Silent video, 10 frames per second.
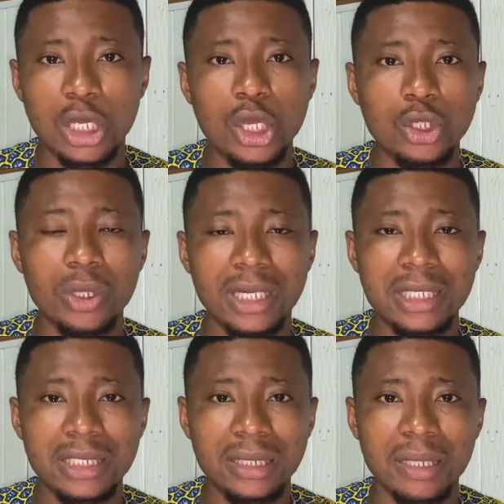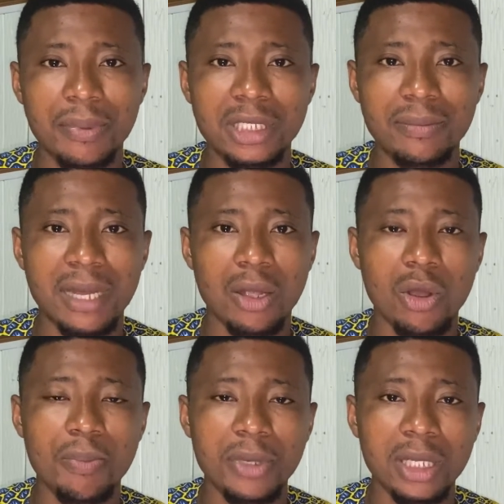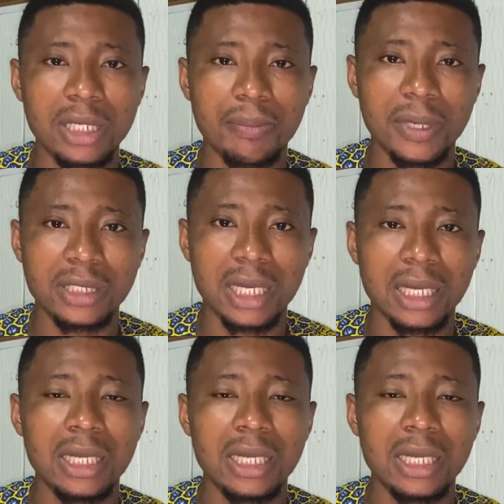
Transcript: You can insert the picture by copying the picture